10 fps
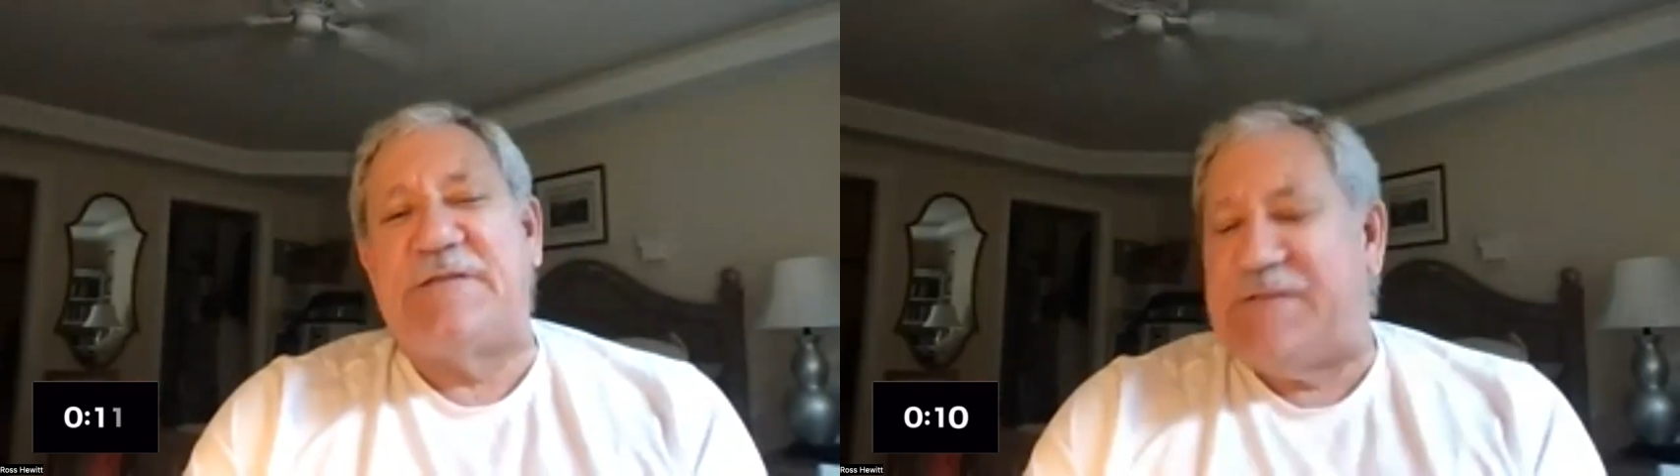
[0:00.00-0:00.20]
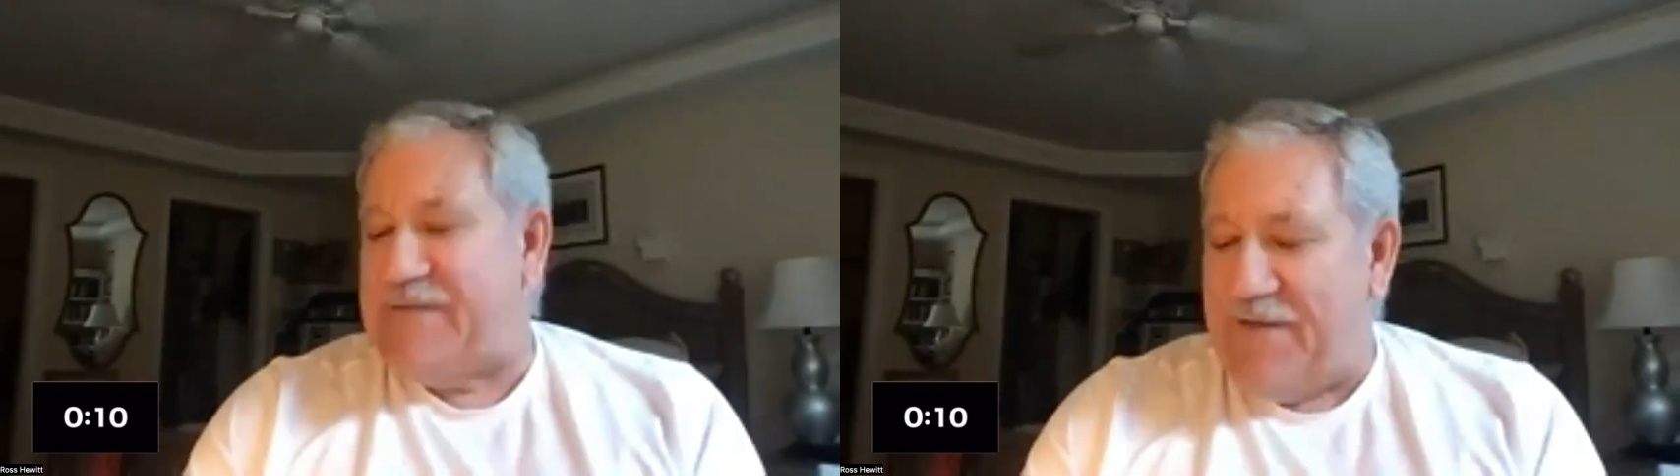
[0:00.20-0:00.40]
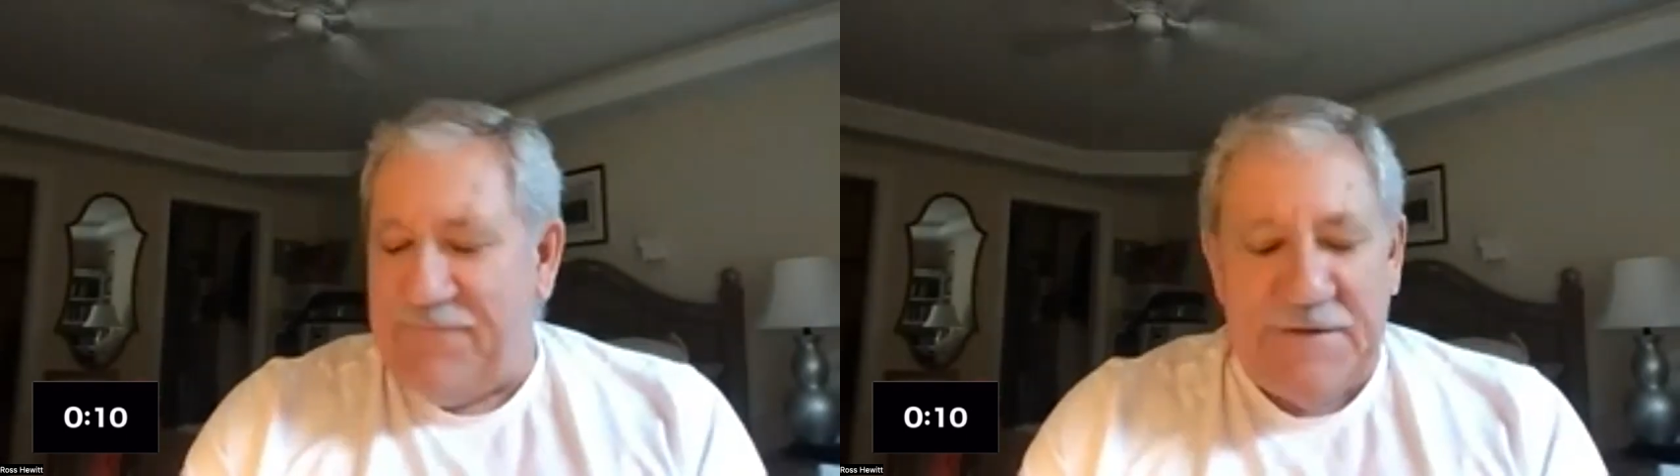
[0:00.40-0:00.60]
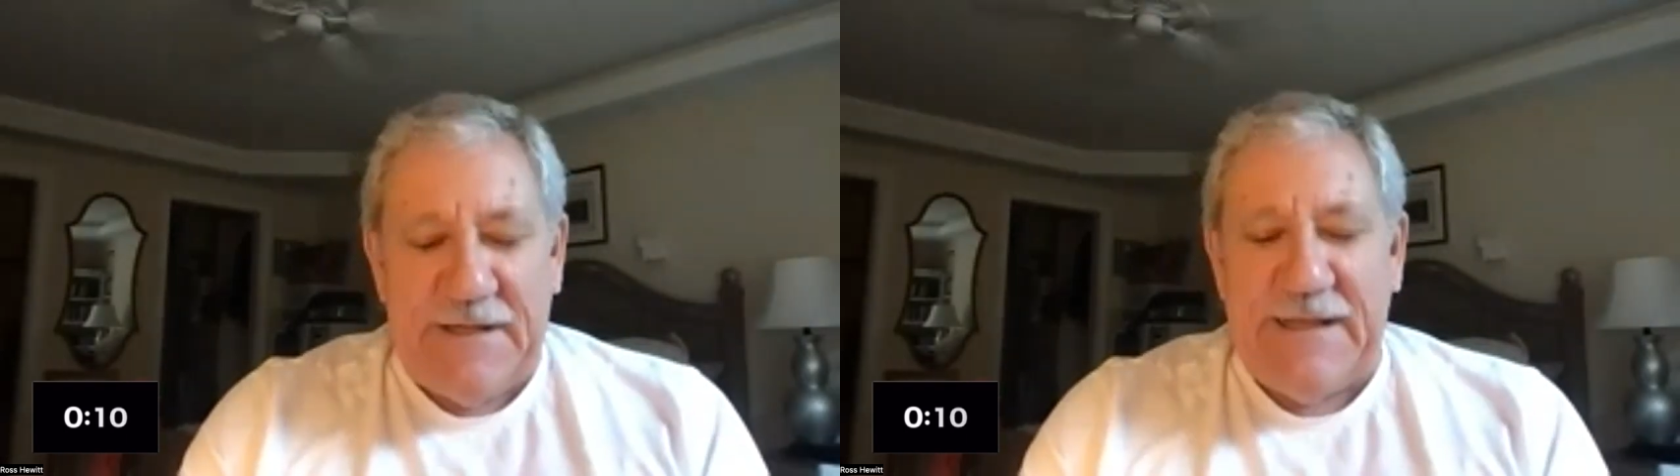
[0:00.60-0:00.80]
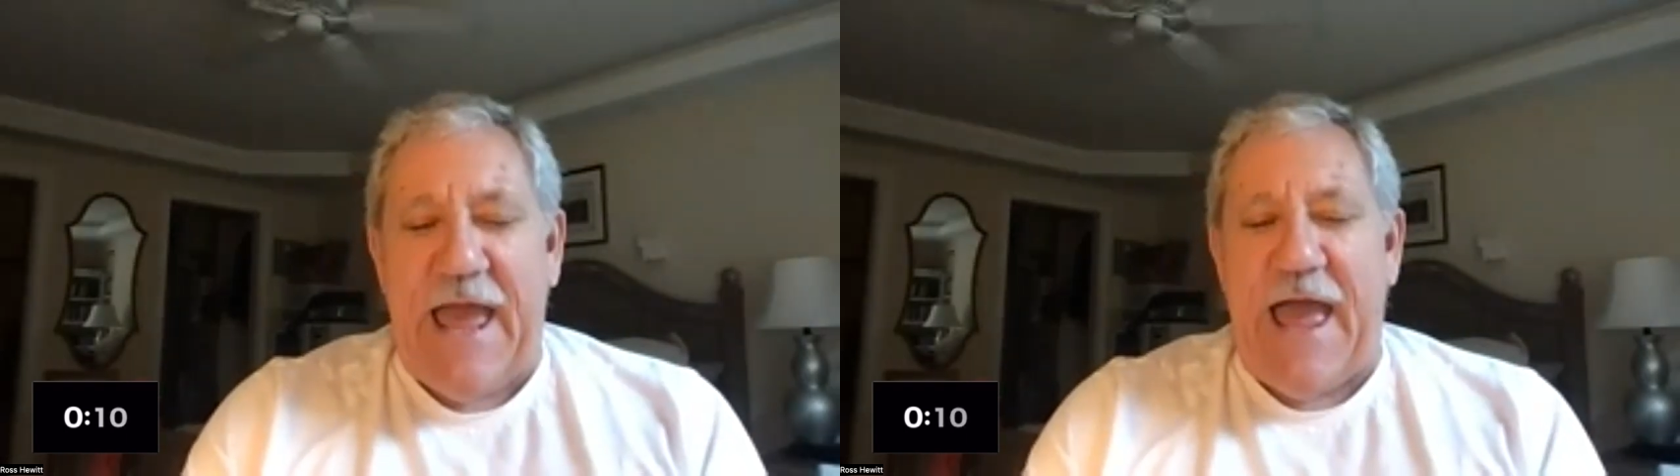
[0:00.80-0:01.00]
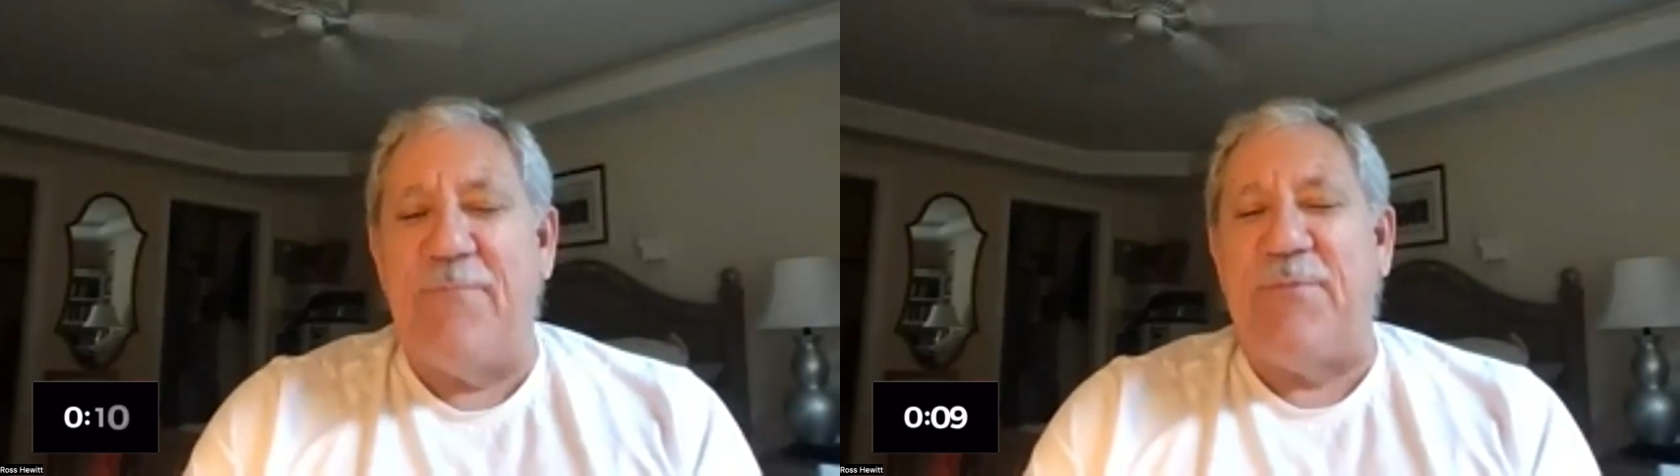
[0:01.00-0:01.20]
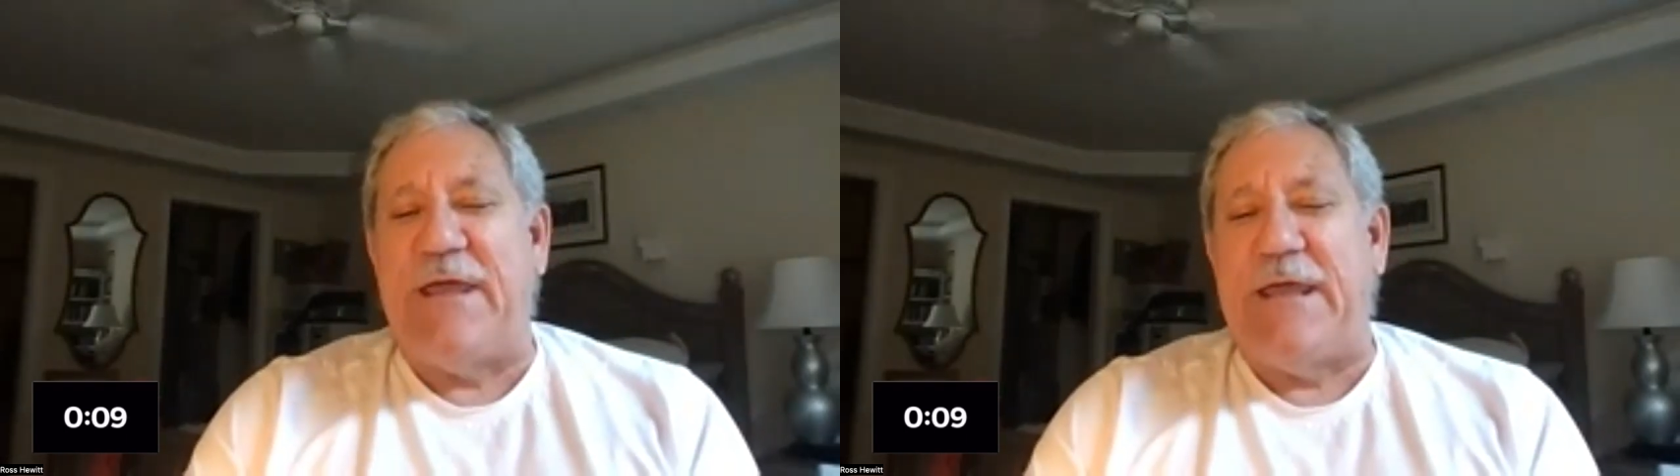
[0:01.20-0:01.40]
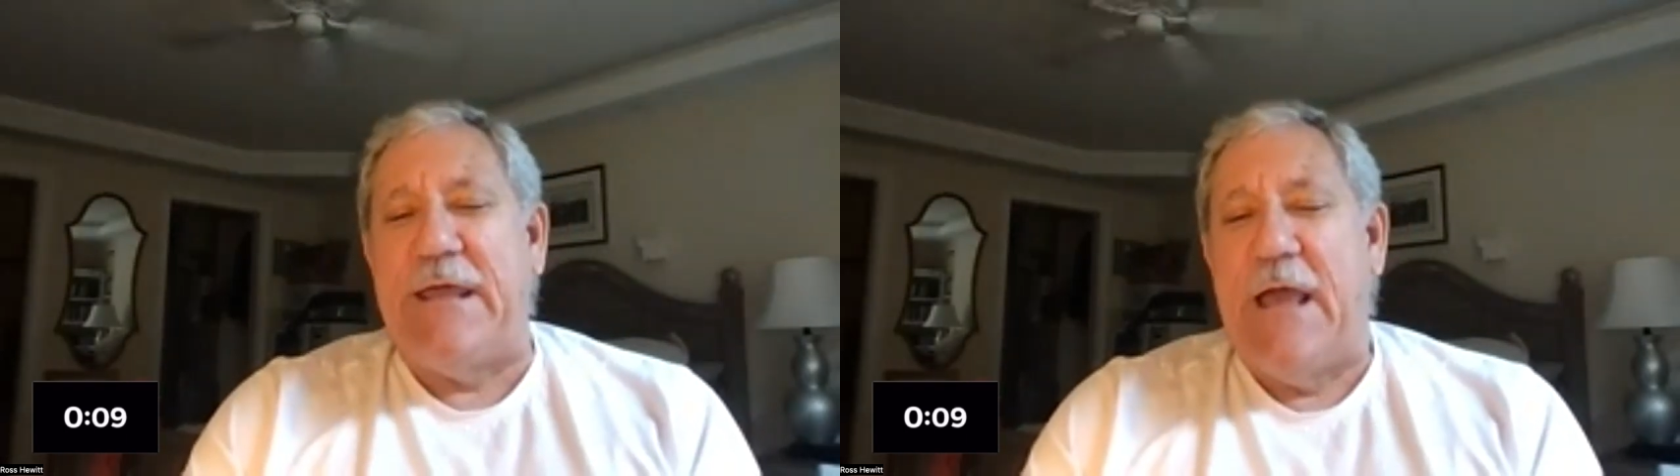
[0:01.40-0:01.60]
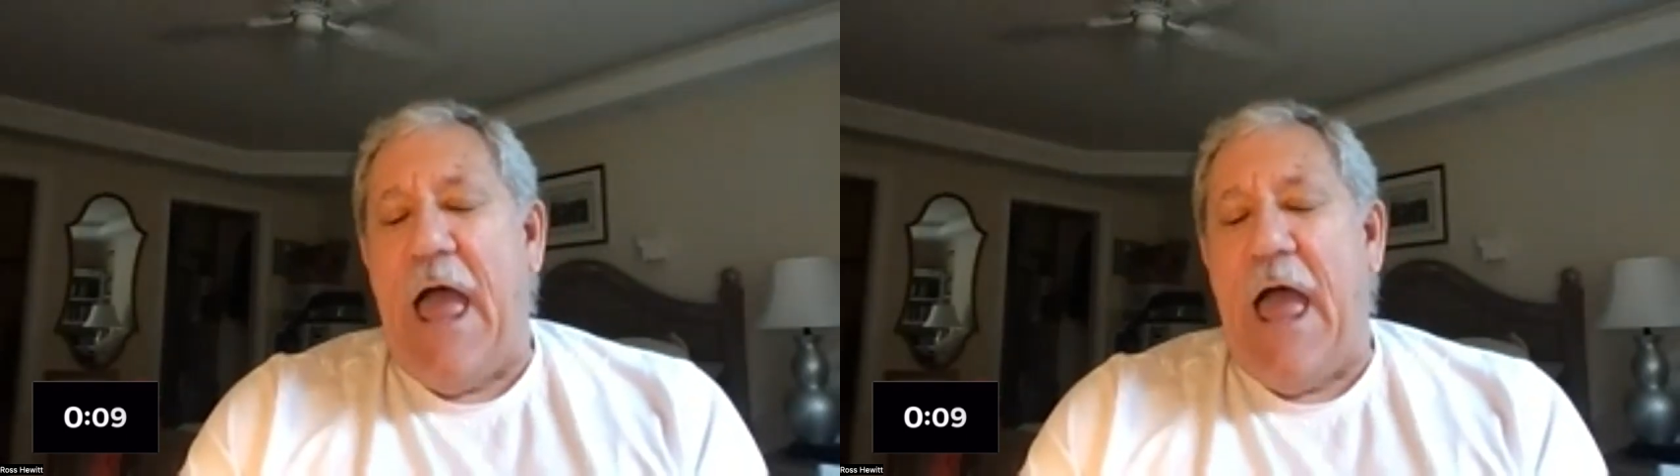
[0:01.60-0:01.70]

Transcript: It's definitely happy.